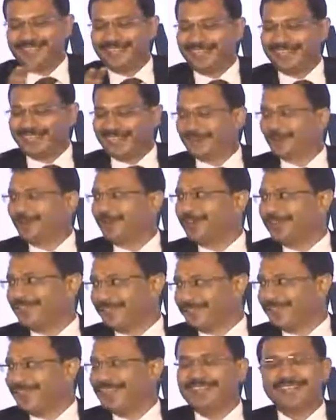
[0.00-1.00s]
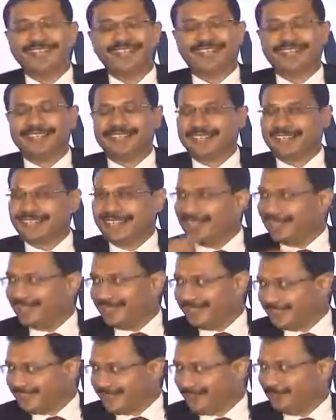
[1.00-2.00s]
in our order, and
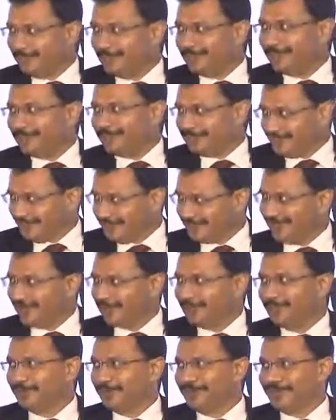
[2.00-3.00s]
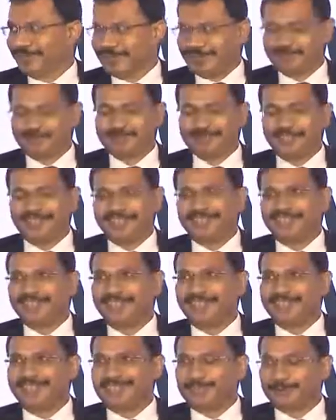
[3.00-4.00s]
it is out of, again I'm saying
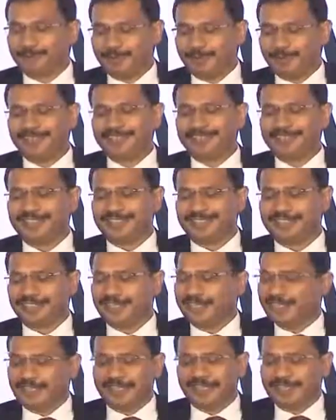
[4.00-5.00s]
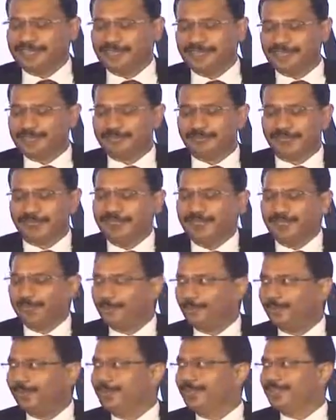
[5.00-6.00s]
experience. Is finally
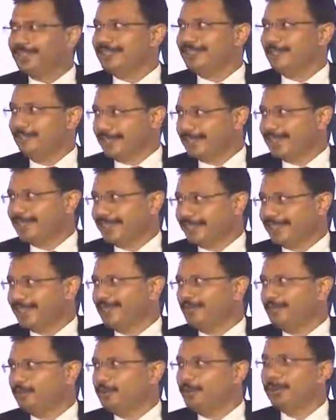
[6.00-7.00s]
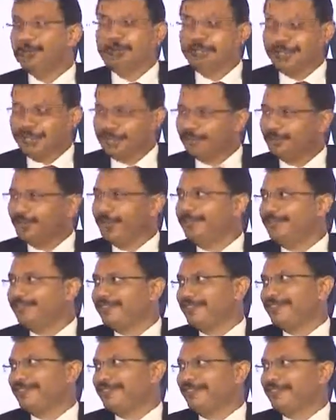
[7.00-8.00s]
domain is basic. You need to have
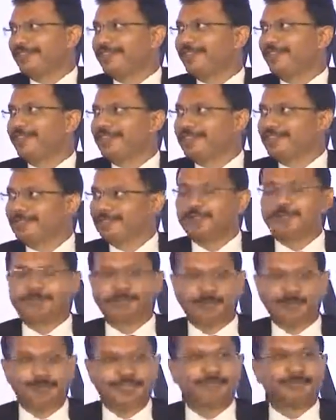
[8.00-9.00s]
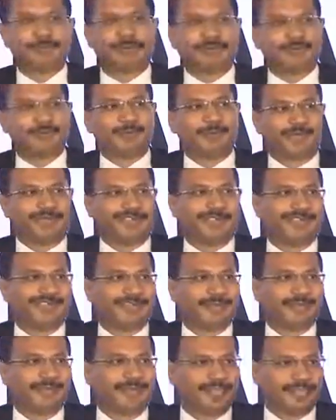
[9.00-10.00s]
it. Otherwise, you are not in private banking. I mean,